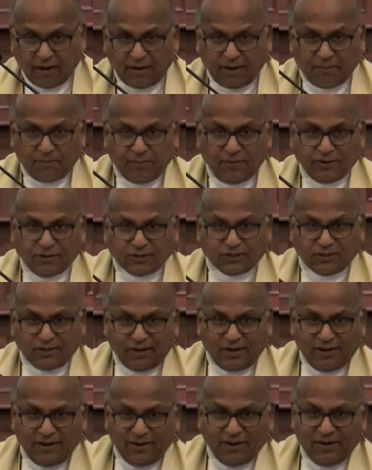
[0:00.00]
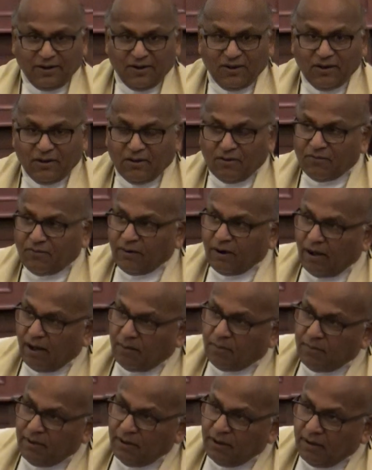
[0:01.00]
met her personally,
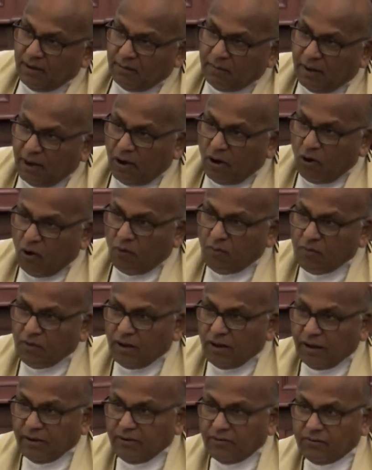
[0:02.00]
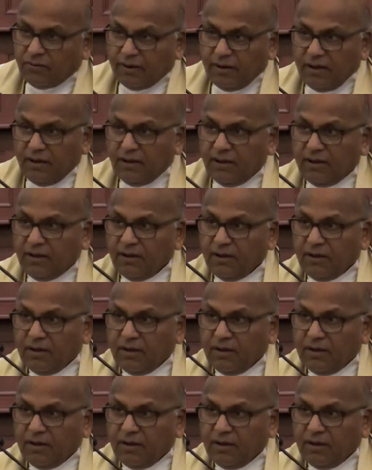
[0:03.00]
from a home country,